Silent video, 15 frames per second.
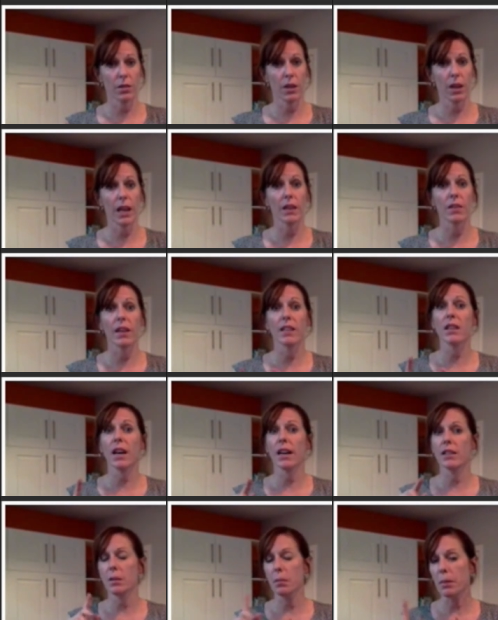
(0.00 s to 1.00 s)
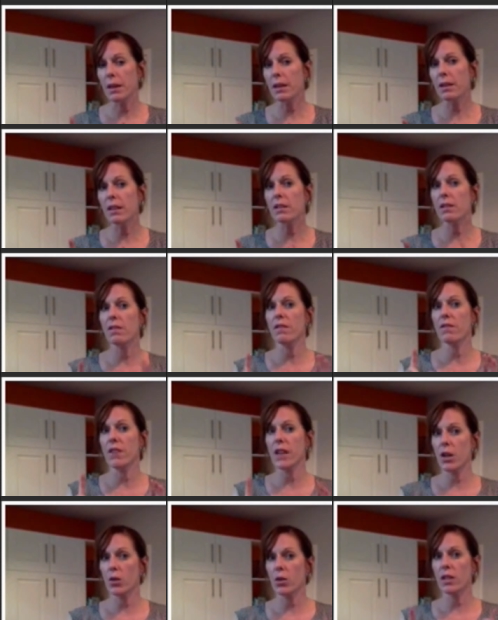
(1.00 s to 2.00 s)
Okay, that's to me, that's a
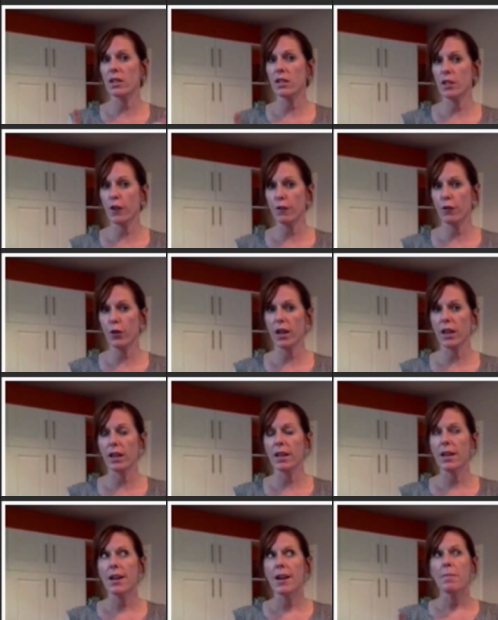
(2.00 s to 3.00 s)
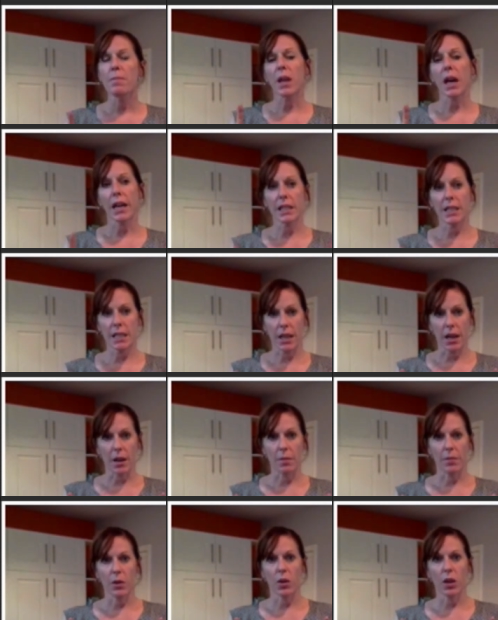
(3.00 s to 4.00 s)
very different yes idea.
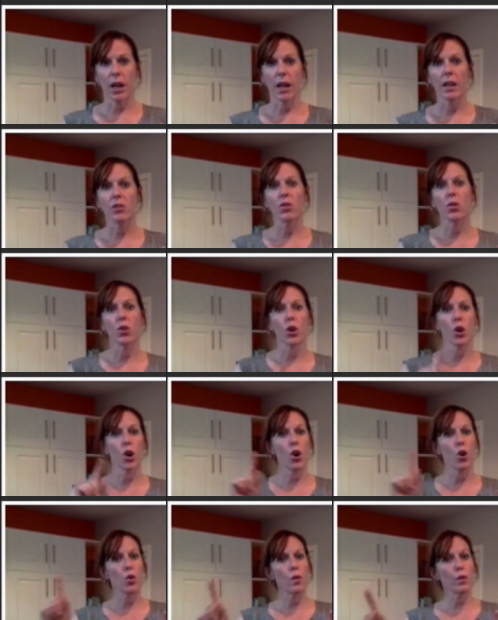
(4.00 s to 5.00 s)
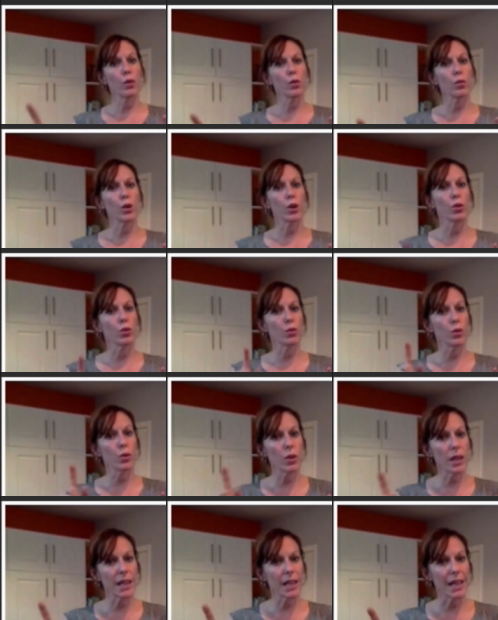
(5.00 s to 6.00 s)
Okay, so they're over recruiting